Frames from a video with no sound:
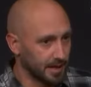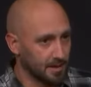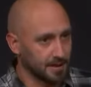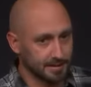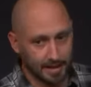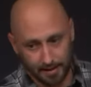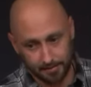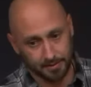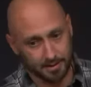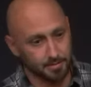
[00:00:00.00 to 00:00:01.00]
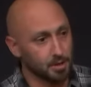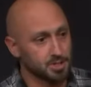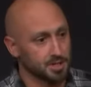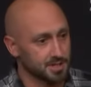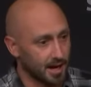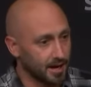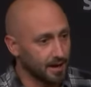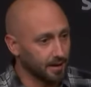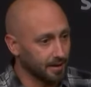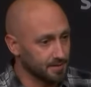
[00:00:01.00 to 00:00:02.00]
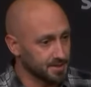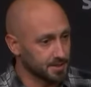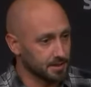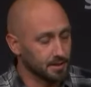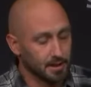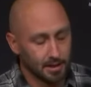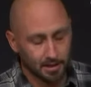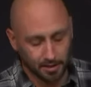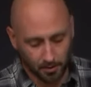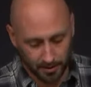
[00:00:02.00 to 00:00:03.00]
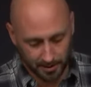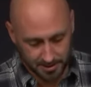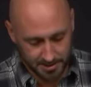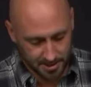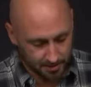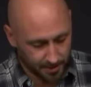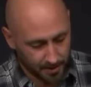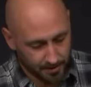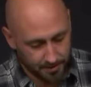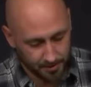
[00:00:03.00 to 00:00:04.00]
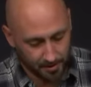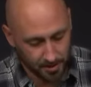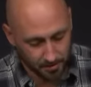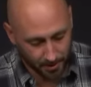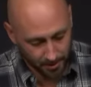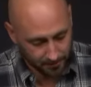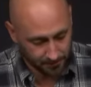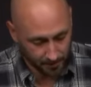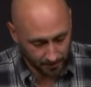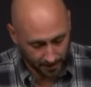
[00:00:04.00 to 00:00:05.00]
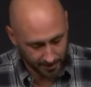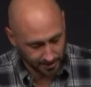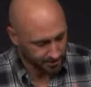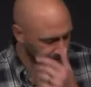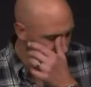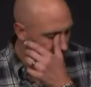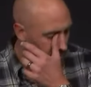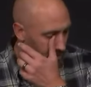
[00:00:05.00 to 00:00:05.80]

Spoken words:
game like that with the emotions that I had, obviously going against a team that, you know, I've been a part of for a lot of years,